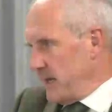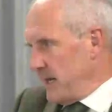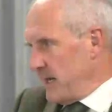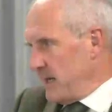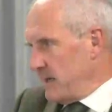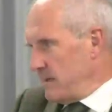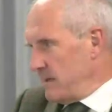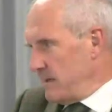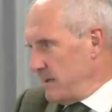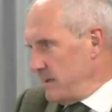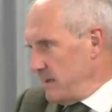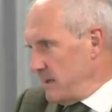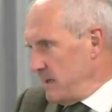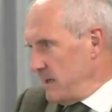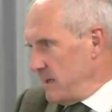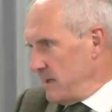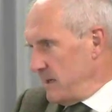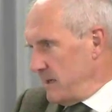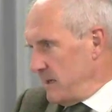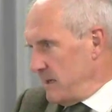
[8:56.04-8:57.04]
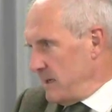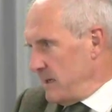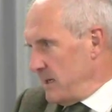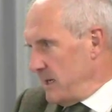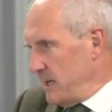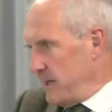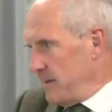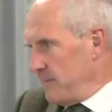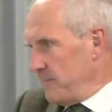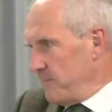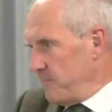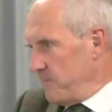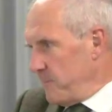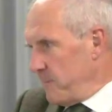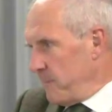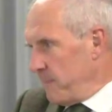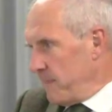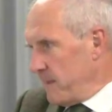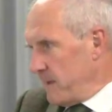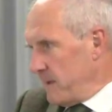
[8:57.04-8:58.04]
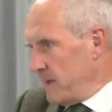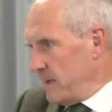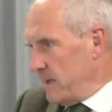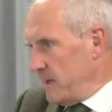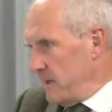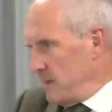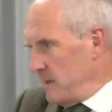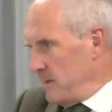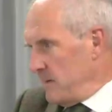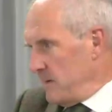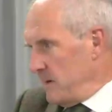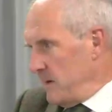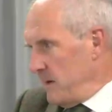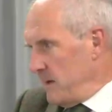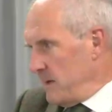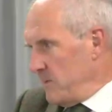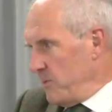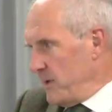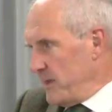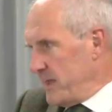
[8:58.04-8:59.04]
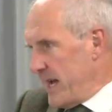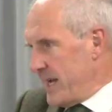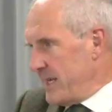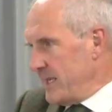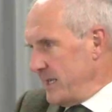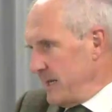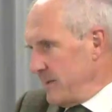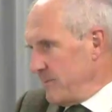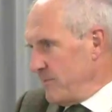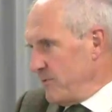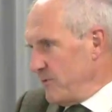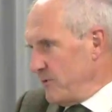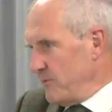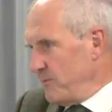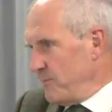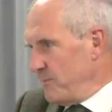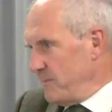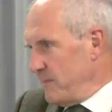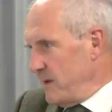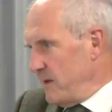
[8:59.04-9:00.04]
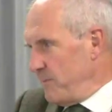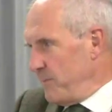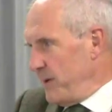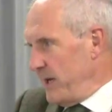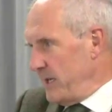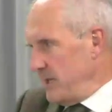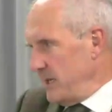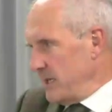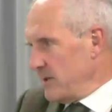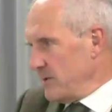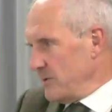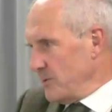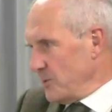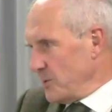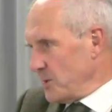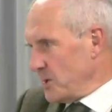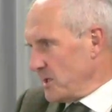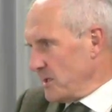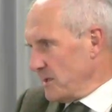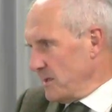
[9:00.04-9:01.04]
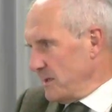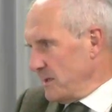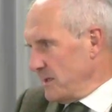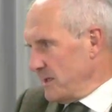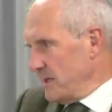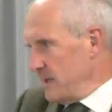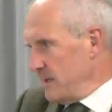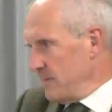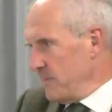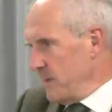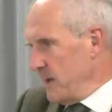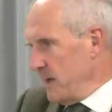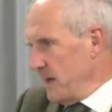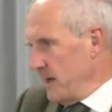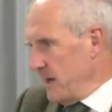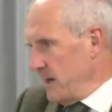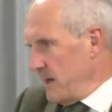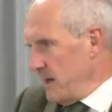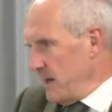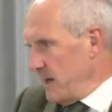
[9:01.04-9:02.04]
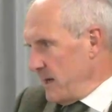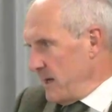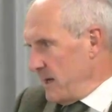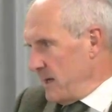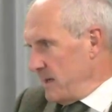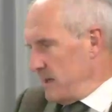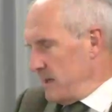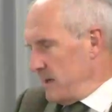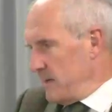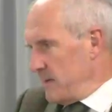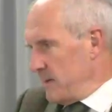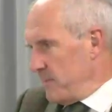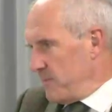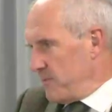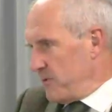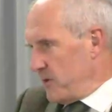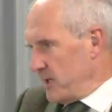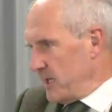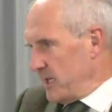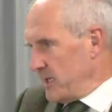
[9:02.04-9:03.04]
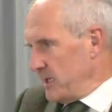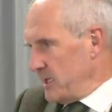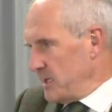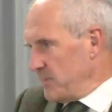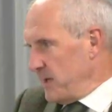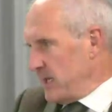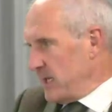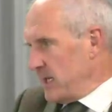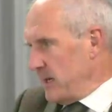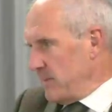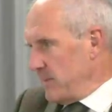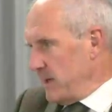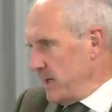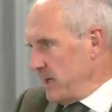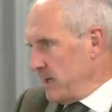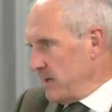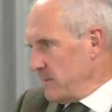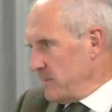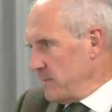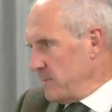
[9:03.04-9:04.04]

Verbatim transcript: that um, with that number of PinICLs, the the product is becoming